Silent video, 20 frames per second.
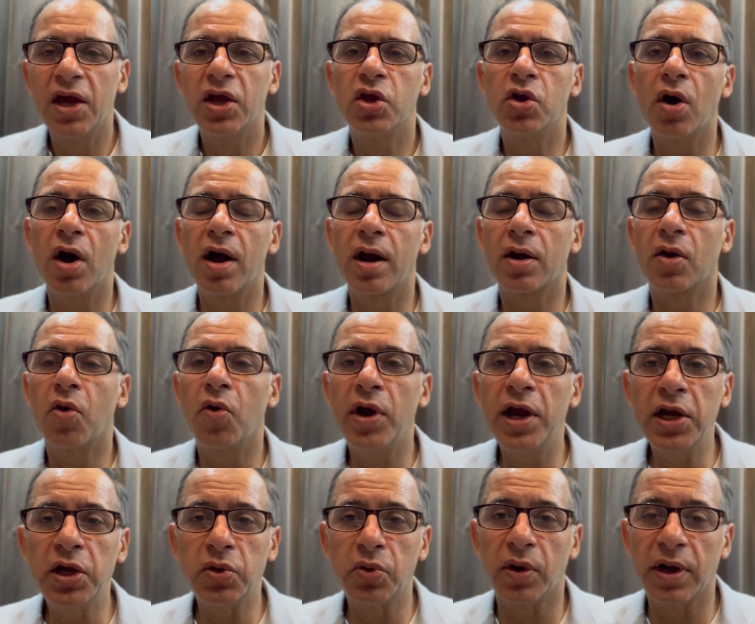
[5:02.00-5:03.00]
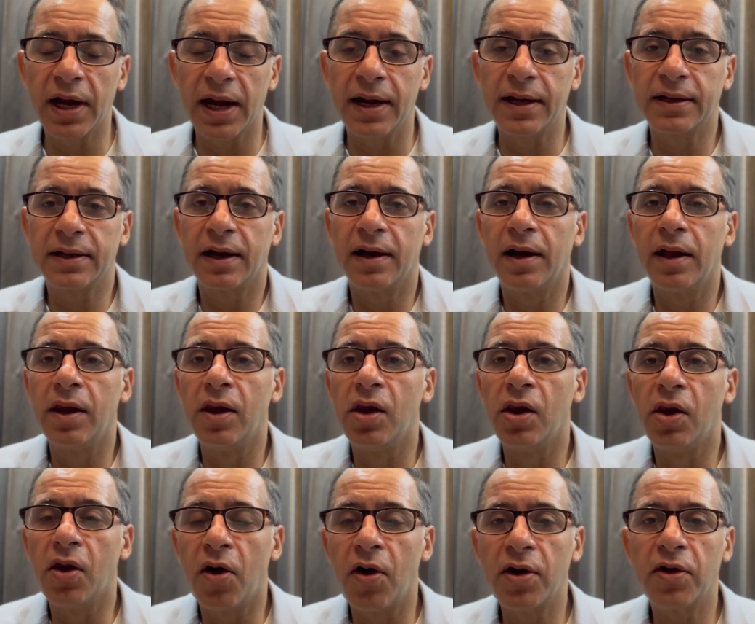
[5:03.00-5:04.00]
you are going to get a
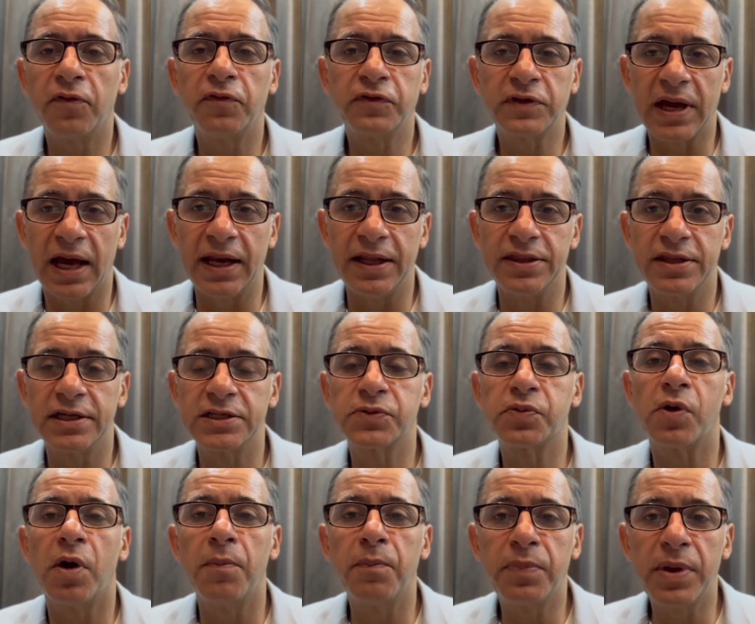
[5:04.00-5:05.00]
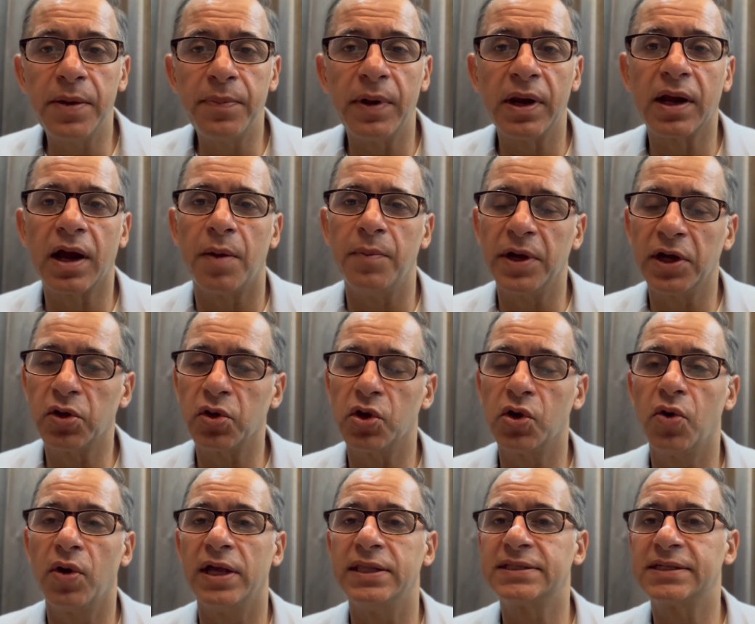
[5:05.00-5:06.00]
lot of challenges from people coming to
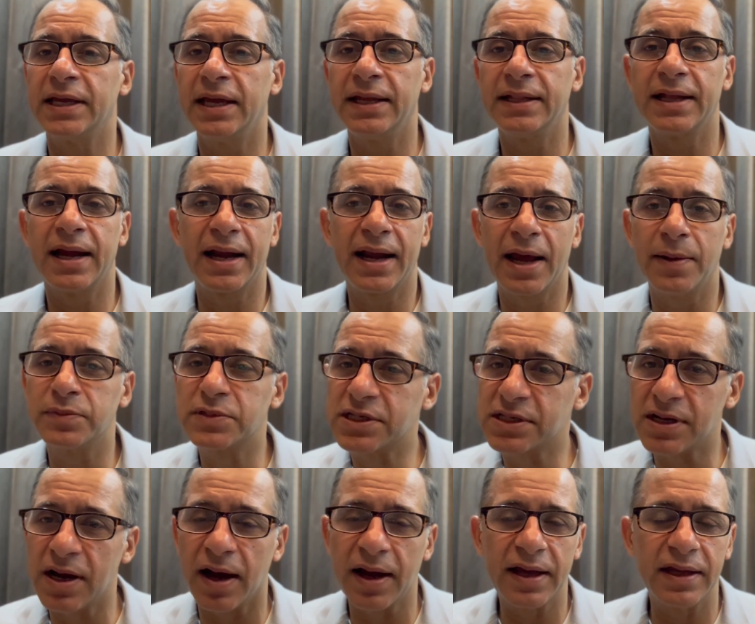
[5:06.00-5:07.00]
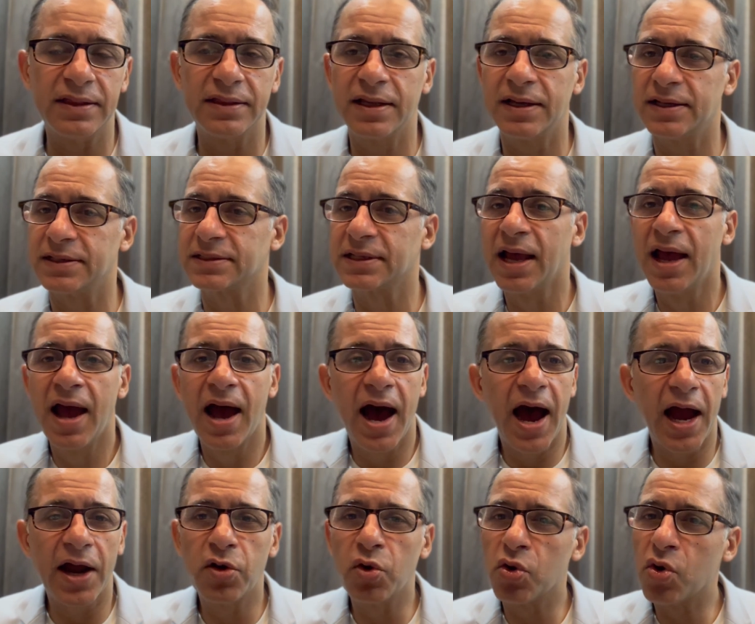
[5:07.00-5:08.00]
you and saying that I'm stuck in this,
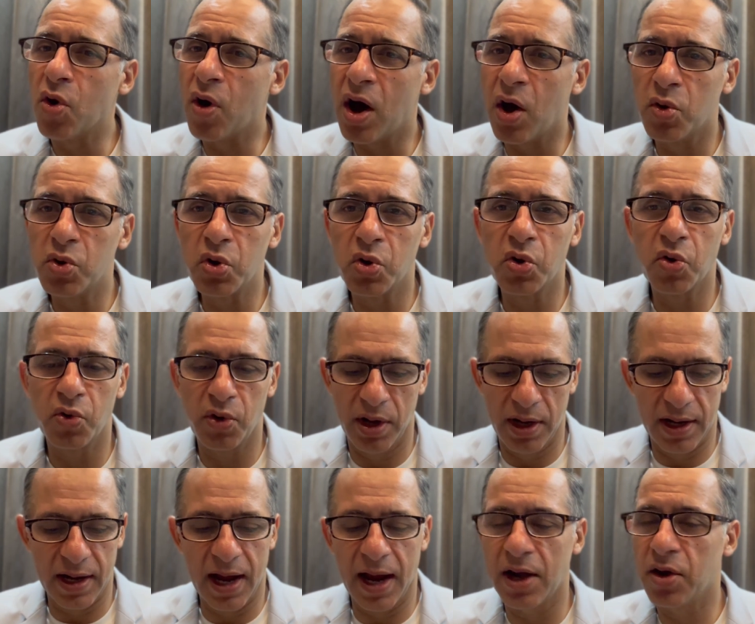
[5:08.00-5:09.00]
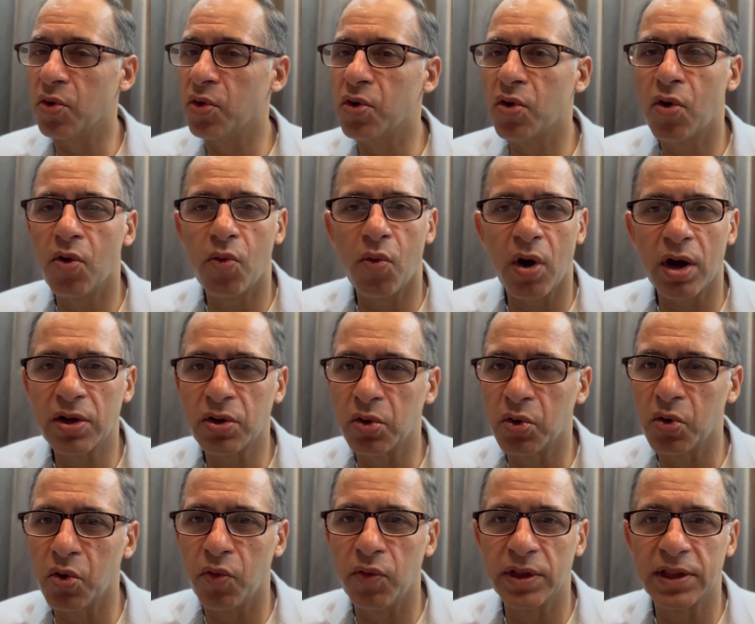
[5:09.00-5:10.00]
I don't know how to do it, I don't know what to
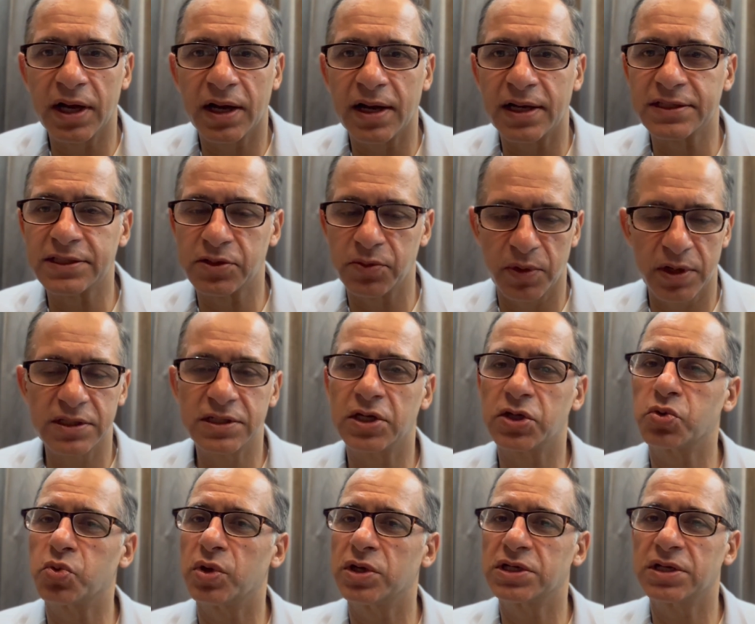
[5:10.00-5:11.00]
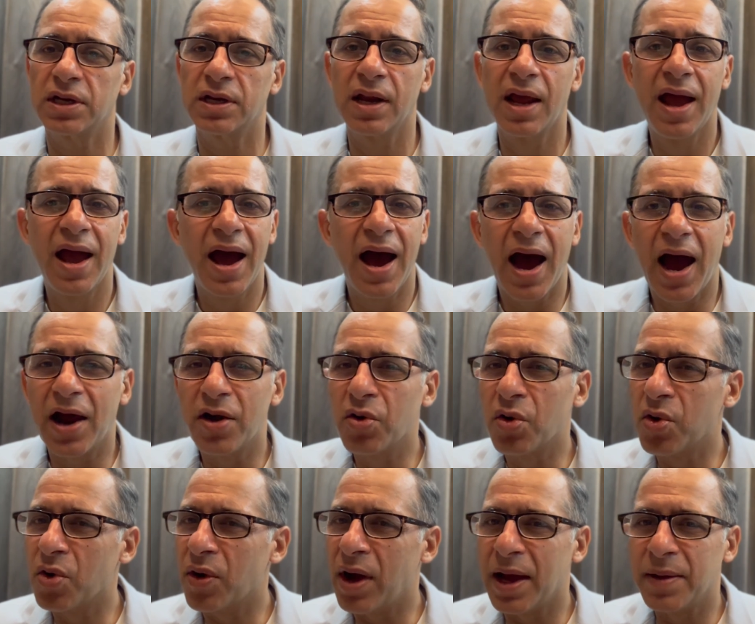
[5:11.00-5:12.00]
do with the customer situation, I don't
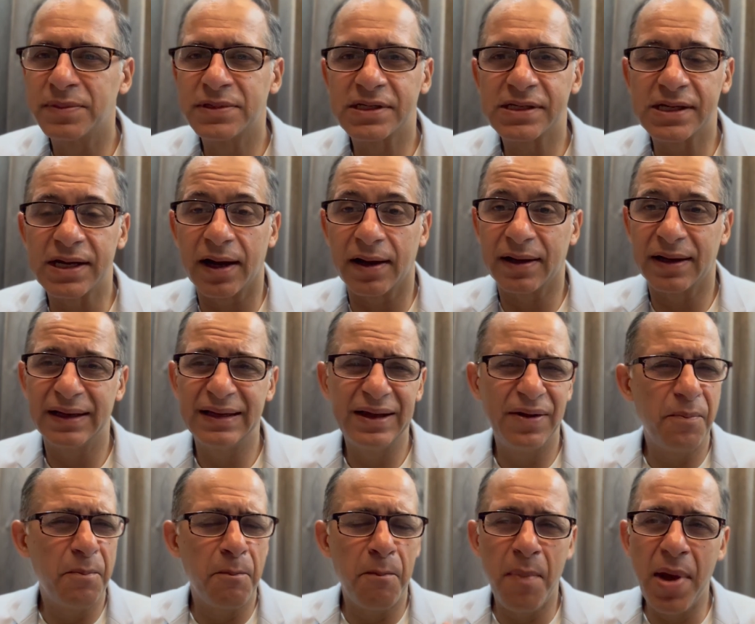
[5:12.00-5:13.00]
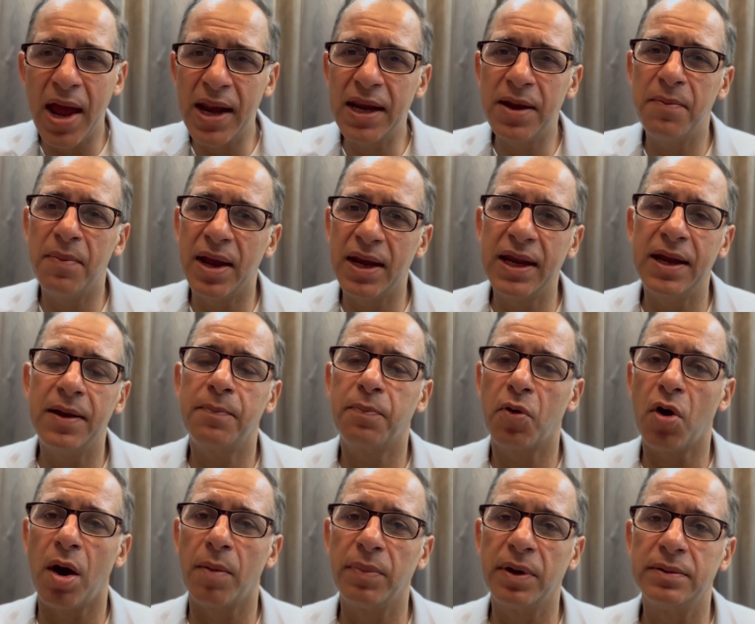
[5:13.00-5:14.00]
know, I'm stuck. Many
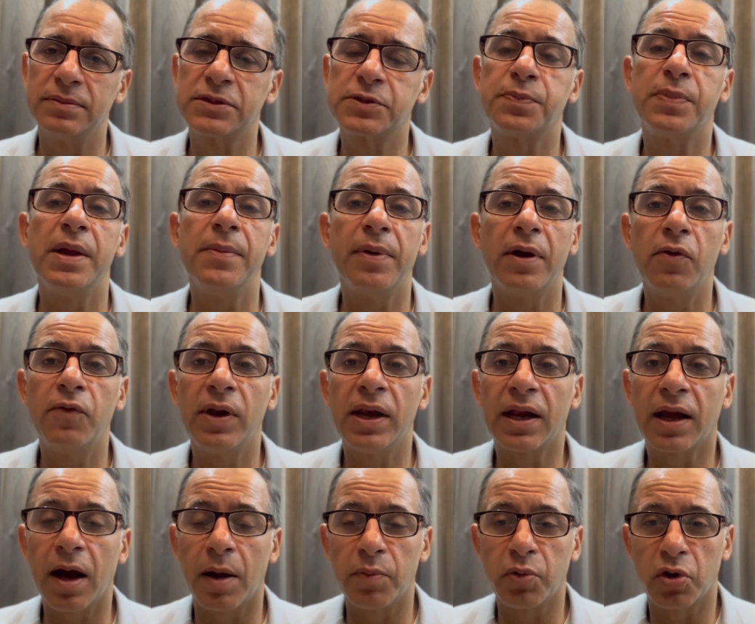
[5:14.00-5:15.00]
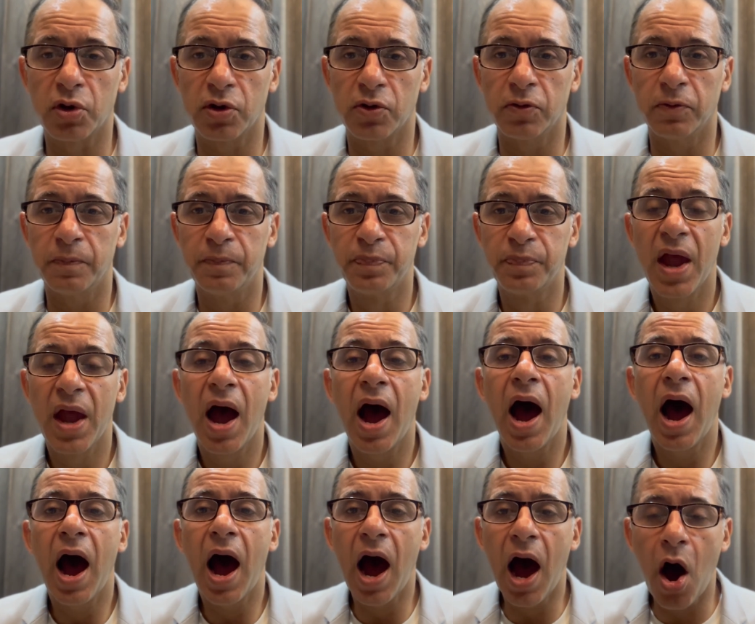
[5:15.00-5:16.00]
problems people will come to you.
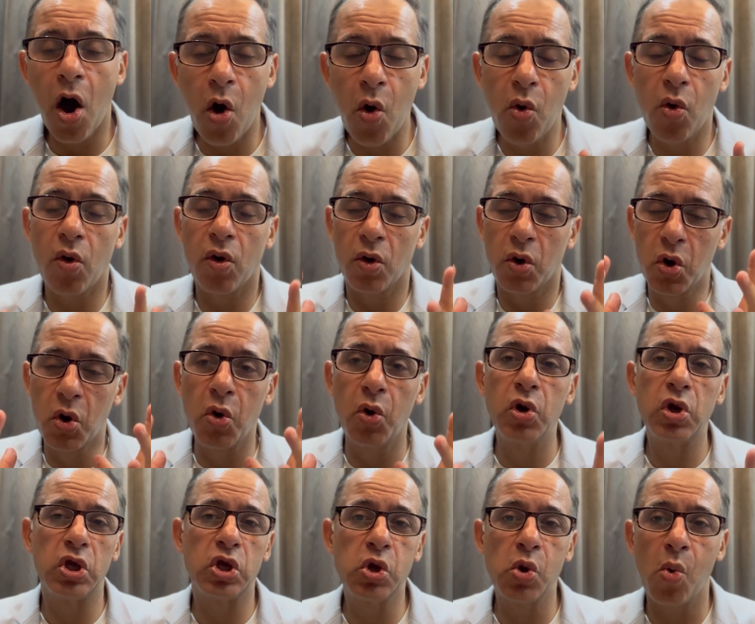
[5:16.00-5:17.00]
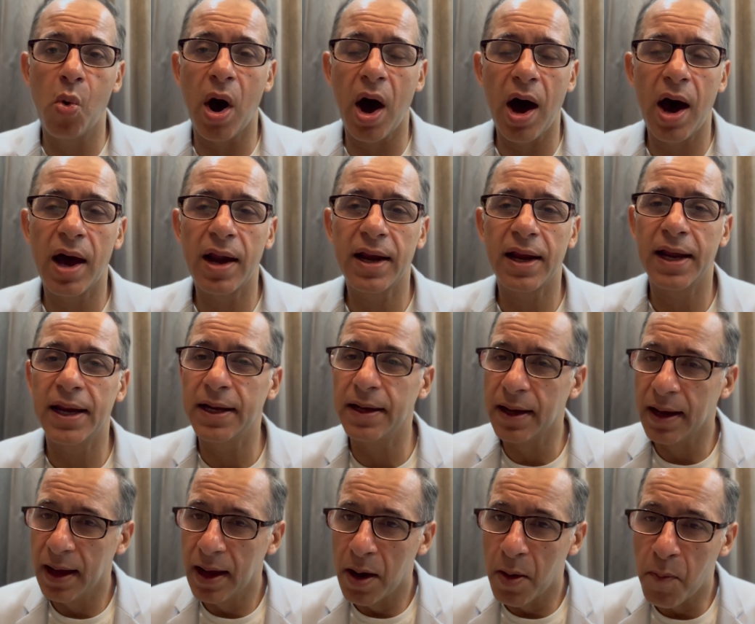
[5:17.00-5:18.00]
how good you are in
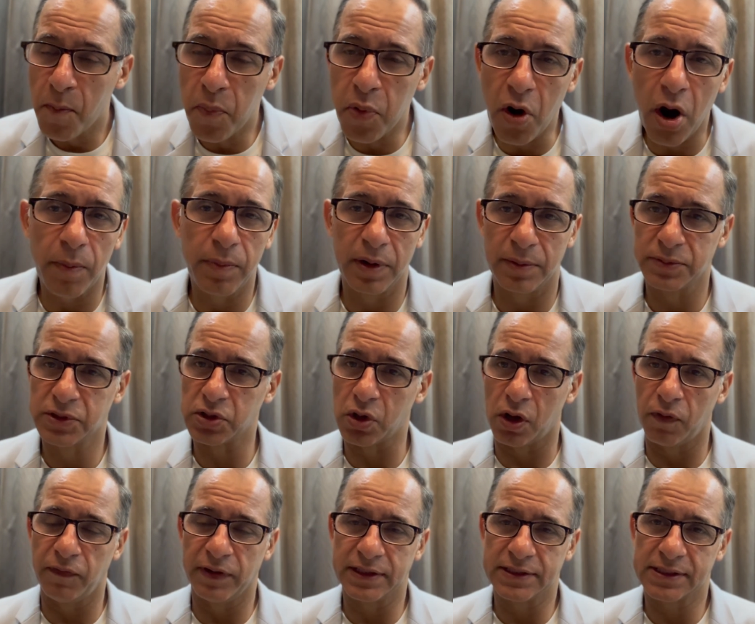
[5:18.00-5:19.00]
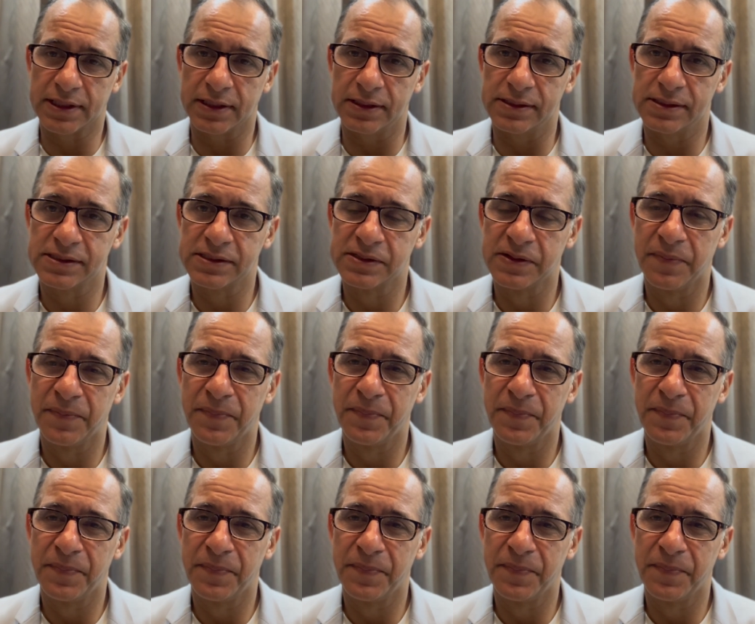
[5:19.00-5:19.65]
problem solving skills.